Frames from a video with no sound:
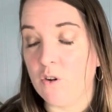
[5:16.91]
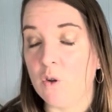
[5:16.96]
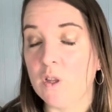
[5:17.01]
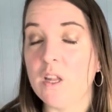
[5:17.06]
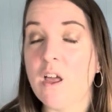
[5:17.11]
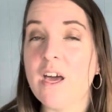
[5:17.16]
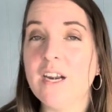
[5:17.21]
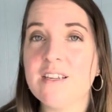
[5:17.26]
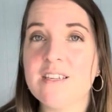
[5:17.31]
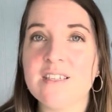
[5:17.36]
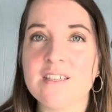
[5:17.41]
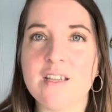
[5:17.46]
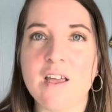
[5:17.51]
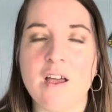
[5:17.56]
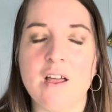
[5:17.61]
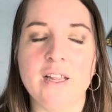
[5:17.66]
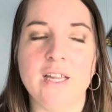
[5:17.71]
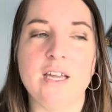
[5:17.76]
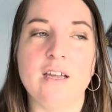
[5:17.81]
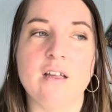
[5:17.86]
A lot of
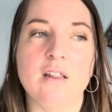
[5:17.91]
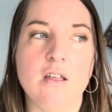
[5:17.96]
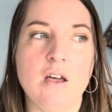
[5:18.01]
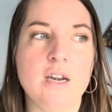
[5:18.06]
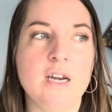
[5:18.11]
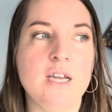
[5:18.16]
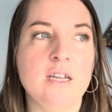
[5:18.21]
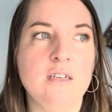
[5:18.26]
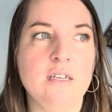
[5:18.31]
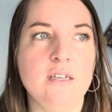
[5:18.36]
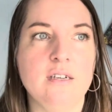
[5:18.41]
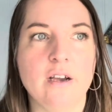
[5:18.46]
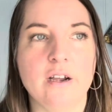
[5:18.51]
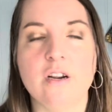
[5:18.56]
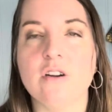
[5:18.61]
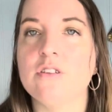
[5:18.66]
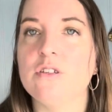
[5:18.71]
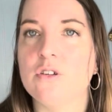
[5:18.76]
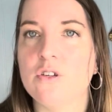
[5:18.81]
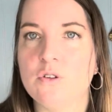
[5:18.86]
indie
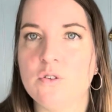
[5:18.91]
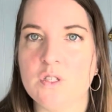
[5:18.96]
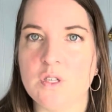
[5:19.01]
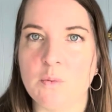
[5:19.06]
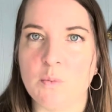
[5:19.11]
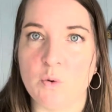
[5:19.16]
dyers are using